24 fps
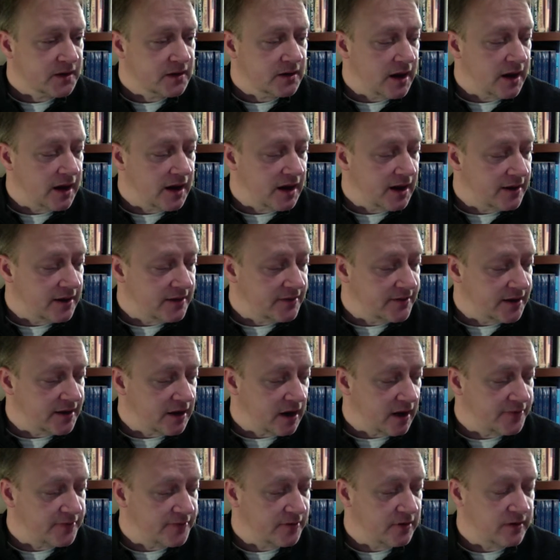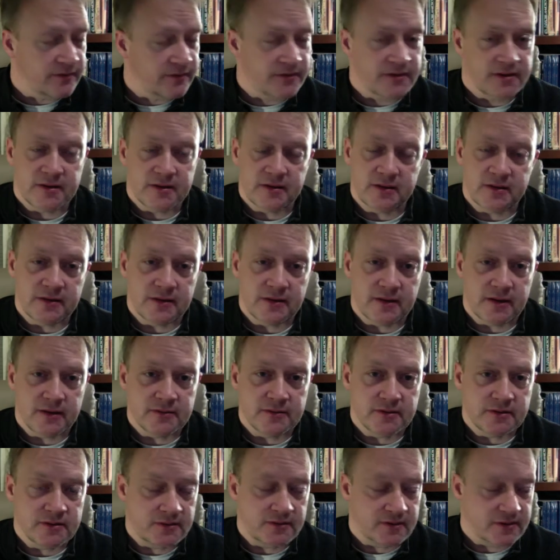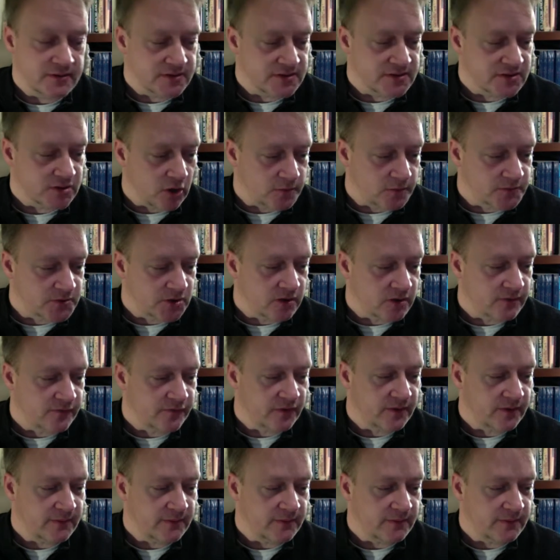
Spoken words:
the author, the sculpture,